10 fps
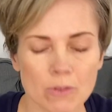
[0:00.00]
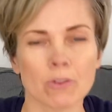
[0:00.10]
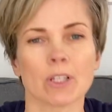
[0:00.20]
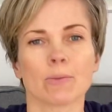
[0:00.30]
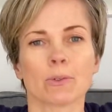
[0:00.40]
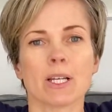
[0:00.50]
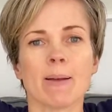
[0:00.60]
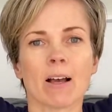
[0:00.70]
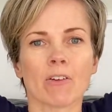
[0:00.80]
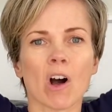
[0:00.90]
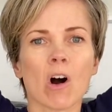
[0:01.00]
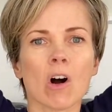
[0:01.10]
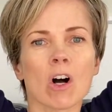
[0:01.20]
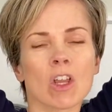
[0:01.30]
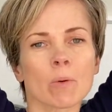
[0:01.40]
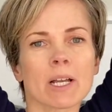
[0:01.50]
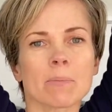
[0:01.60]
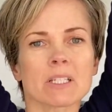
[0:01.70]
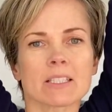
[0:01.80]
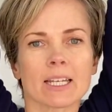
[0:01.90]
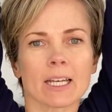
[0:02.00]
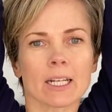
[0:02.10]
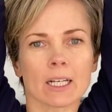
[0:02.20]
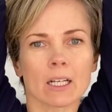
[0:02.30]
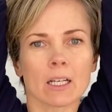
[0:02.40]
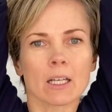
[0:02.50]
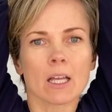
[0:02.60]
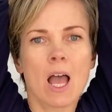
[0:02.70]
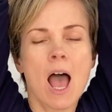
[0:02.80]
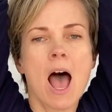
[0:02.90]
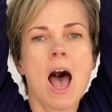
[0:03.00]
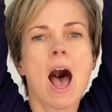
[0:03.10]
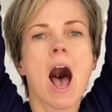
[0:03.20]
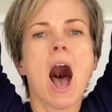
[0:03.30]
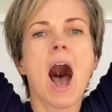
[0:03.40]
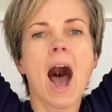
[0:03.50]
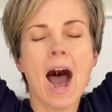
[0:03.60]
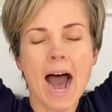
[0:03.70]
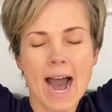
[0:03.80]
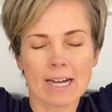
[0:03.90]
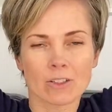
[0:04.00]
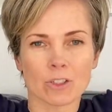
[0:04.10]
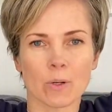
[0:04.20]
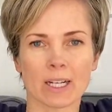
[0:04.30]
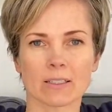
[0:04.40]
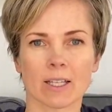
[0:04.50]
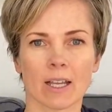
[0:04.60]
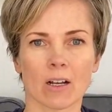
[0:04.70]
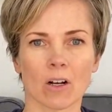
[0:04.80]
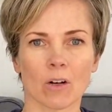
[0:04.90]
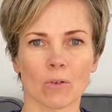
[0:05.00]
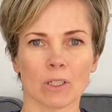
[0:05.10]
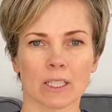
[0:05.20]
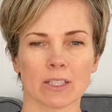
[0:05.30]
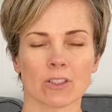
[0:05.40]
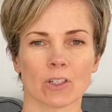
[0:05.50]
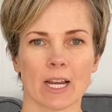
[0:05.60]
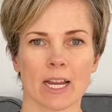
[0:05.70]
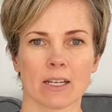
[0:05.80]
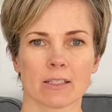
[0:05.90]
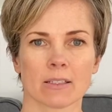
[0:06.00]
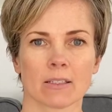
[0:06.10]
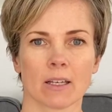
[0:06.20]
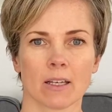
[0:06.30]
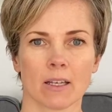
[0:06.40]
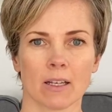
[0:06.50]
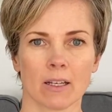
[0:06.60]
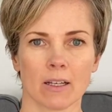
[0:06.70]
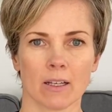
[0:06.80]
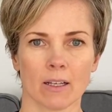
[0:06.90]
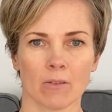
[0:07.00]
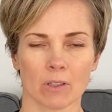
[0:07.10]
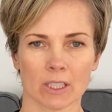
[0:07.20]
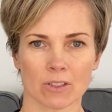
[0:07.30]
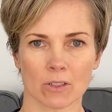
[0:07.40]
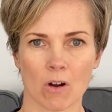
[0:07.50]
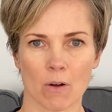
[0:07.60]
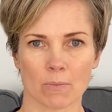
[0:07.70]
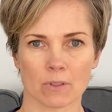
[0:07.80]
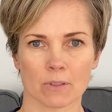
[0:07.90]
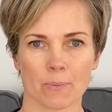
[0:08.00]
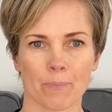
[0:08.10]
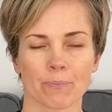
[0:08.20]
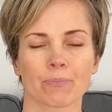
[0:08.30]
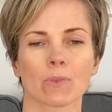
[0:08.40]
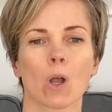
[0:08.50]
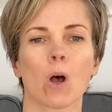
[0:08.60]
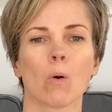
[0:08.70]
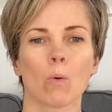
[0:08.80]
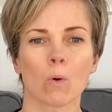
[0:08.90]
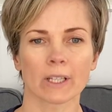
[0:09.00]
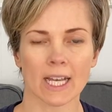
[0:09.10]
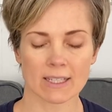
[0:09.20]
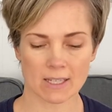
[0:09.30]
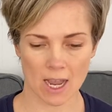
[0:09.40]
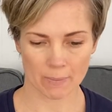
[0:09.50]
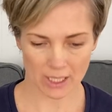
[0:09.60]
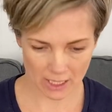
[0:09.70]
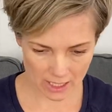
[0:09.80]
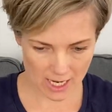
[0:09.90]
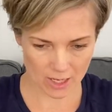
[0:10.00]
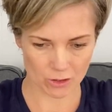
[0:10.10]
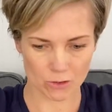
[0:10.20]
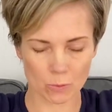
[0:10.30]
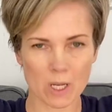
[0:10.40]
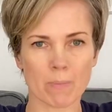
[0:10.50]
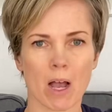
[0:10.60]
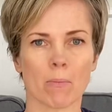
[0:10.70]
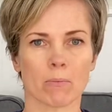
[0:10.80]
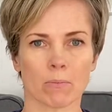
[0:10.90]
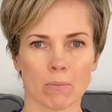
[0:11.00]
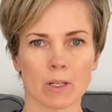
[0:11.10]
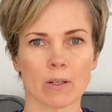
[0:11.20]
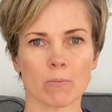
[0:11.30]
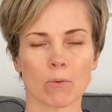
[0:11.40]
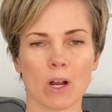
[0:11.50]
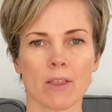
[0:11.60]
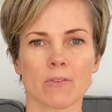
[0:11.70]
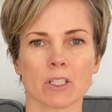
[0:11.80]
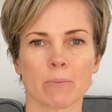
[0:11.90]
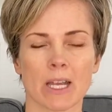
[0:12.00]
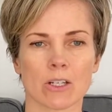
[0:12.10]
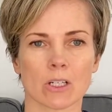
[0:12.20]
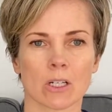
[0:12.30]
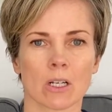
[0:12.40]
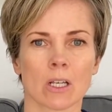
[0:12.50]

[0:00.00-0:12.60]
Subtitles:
feet, rebound all the way up to standing. As you exhale, release your hands, release your arms. One last time. Inhale, sweep up, breath of expansion.